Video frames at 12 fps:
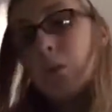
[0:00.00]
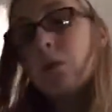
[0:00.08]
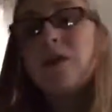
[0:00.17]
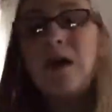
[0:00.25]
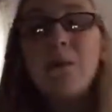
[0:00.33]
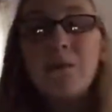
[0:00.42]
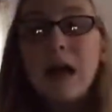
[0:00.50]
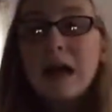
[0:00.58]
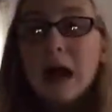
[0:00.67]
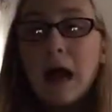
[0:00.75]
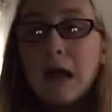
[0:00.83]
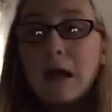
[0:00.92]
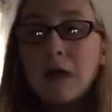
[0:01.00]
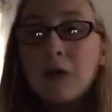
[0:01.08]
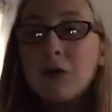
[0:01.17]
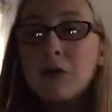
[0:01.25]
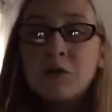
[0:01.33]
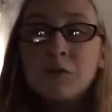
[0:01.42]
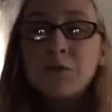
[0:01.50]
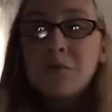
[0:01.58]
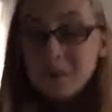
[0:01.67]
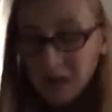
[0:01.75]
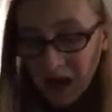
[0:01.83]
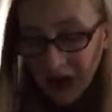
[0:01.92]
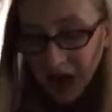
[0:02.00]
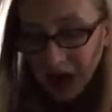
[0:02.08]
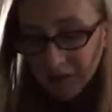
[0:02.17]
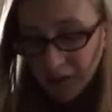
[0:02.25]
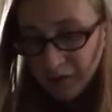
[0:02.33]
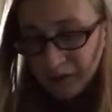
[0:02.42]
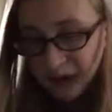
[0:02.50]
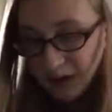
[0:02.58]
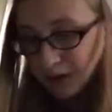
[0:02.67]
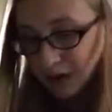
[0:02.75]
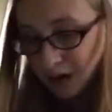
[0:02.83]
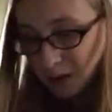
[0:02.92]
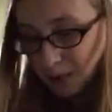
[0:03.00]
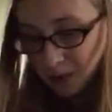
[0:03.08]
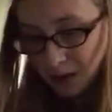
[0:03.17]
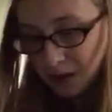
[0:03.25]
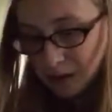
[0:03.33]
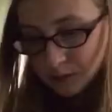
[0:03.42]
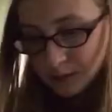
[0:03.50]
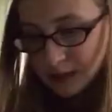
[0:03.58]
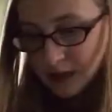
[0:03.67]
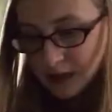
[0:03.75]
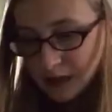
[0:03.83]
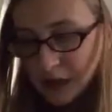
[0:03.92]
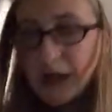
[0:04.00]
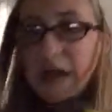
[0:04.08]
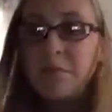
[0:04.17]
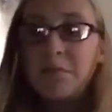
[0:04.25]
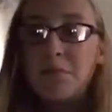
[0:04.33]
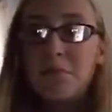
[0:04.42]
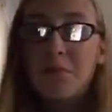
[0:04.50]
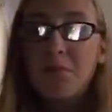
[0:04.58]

without my knowledge, I wrote down a couple things beside your name